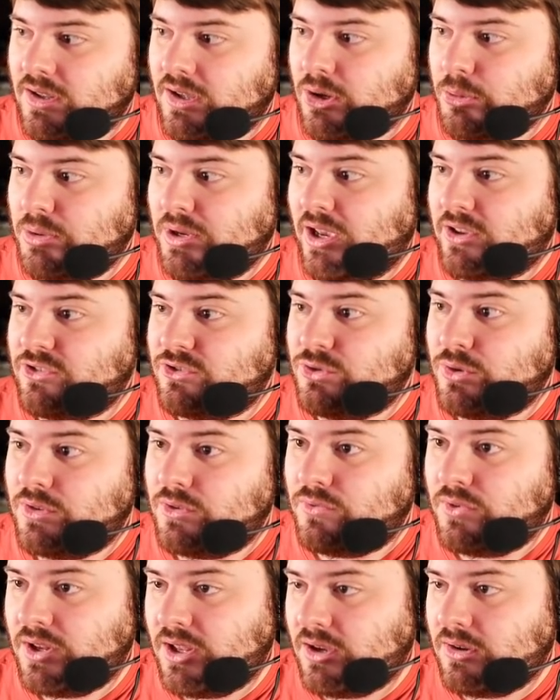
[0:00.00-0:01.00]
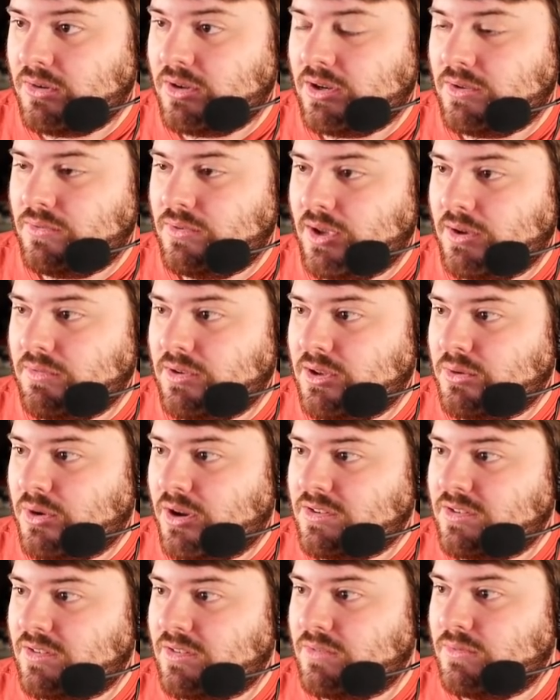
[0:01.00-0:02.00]
I hope you guys enjoyed this video, and if you have any
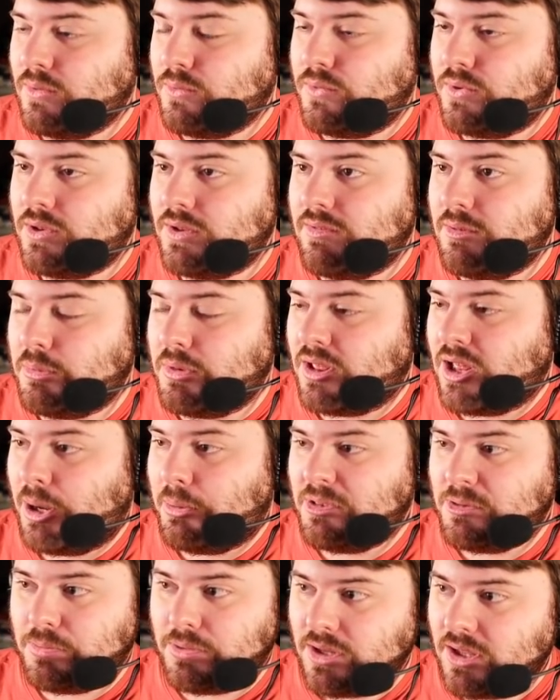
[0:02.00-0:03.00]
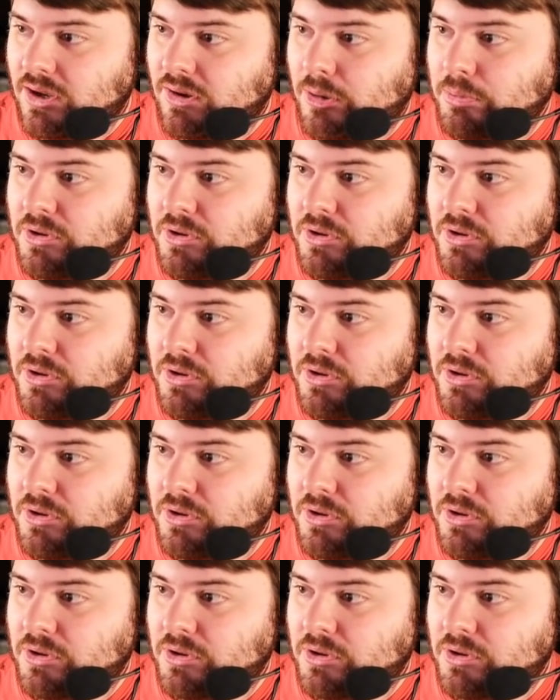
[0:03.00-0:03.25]
questions, feel free to leave them in the comments below.